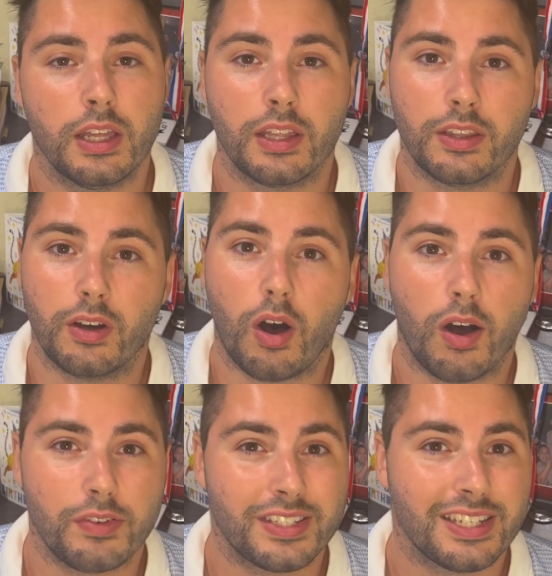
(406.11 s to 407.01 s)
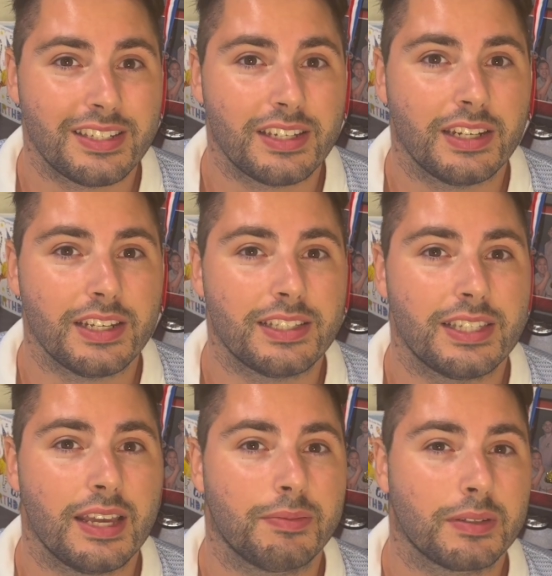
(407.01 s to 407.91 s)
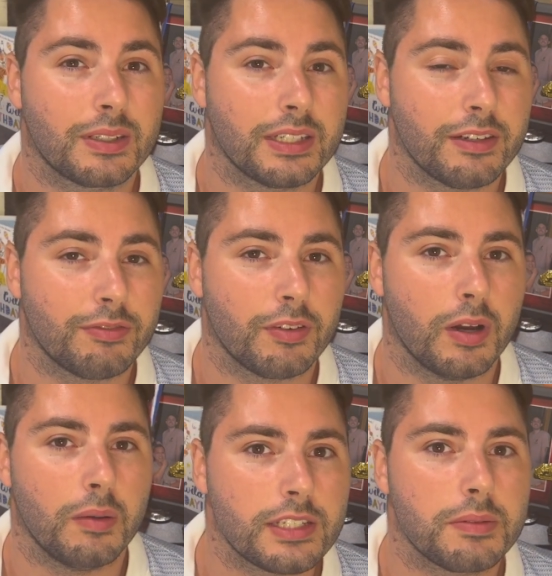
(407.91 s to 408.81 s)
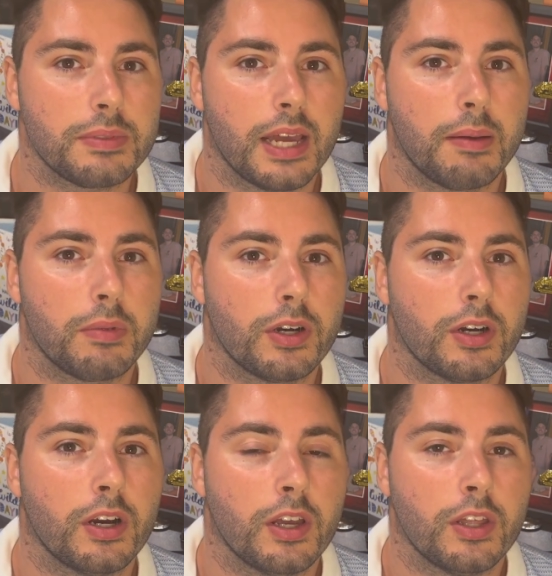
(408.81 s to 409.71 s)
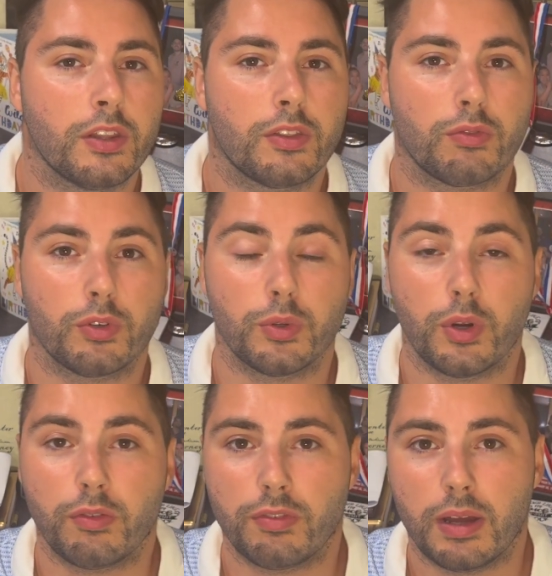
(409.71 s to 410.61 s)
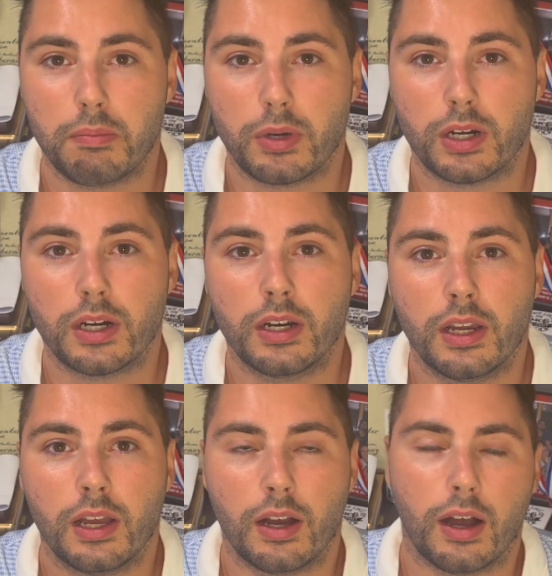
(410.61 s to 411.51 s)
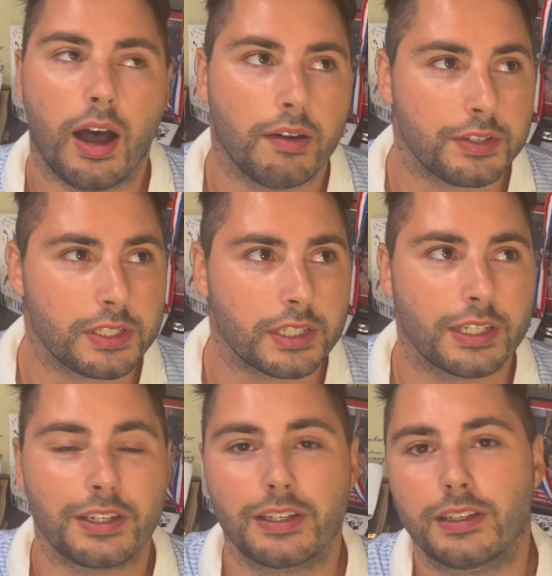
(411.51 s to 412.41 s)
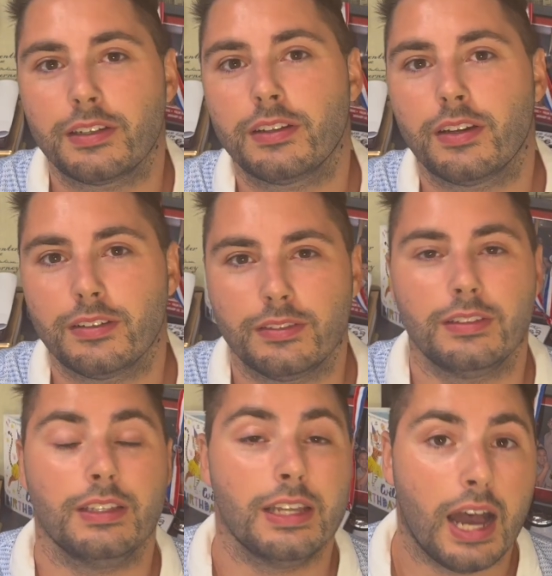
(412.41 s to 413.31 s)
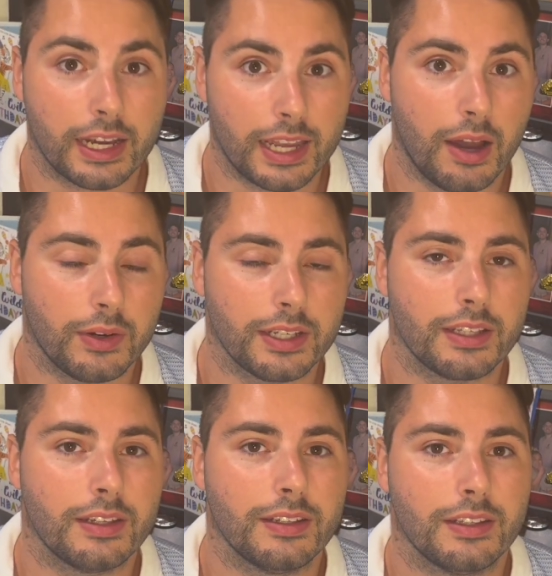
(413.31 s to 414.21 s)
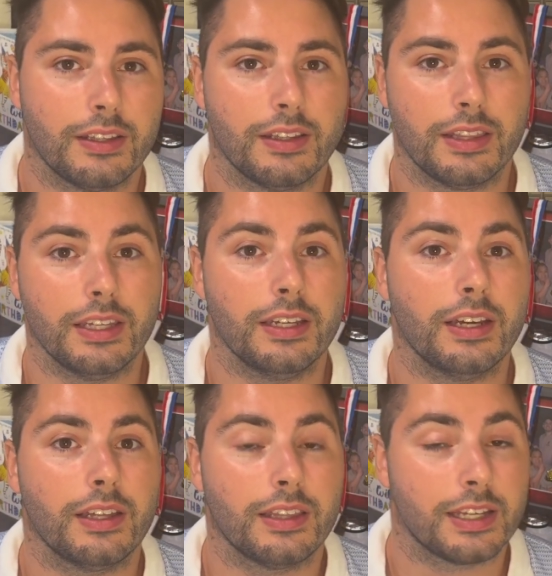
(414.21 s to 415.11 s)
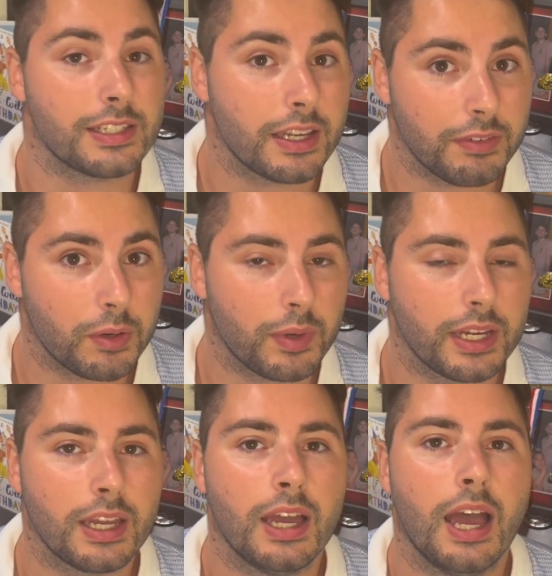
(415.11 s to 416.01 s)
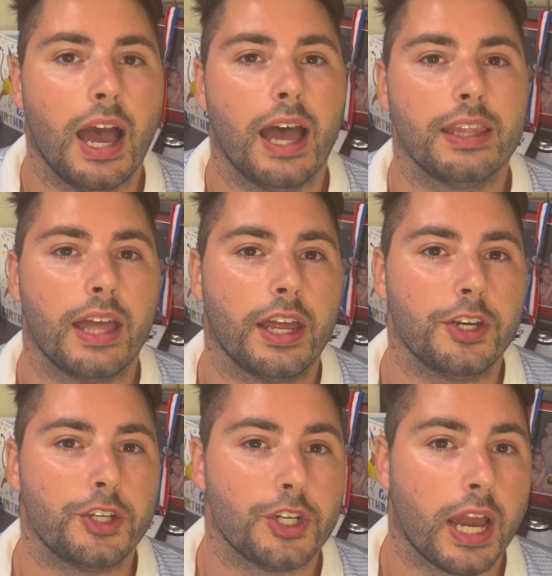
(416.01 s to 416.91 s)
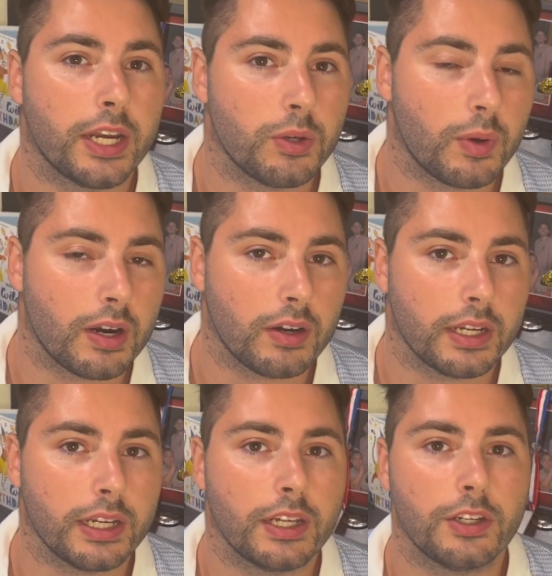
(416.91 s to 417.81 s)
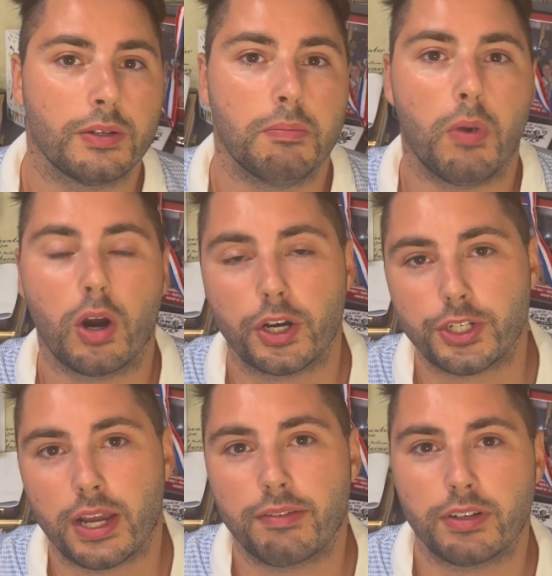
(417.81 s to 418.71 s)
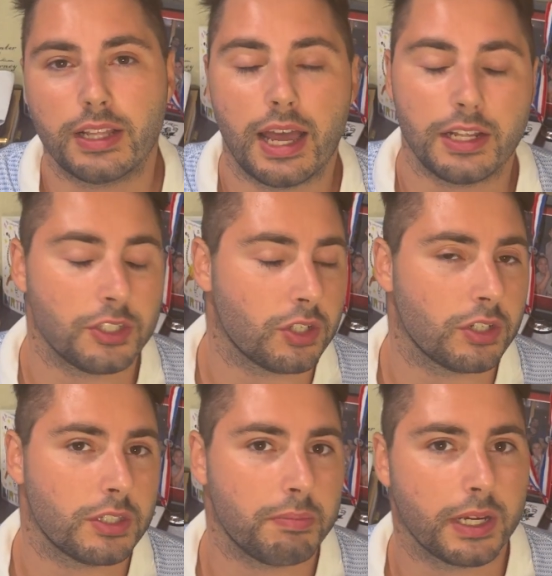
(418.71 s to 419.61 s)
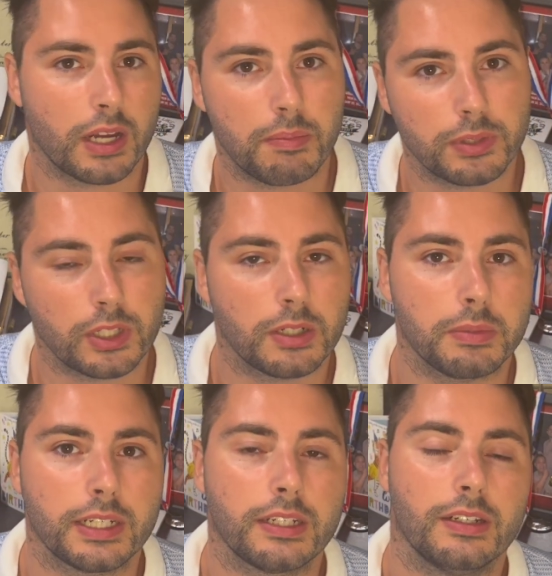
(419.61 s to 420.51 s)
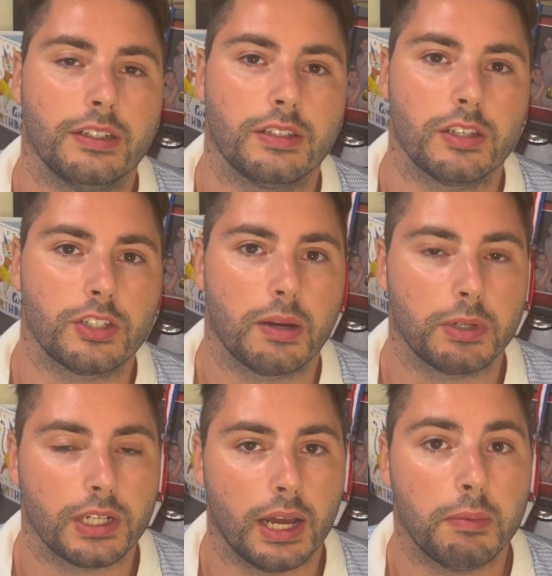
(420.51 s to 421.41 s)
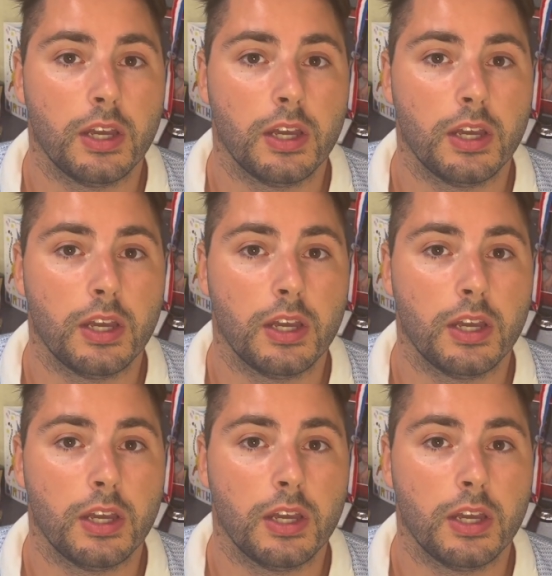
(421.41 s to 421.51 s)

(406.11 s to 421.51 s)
the off season is typically from September through November, obviously not counting the Thanksgiving week, and then January to March. After that, it starts to pick up a little bit into the summertime.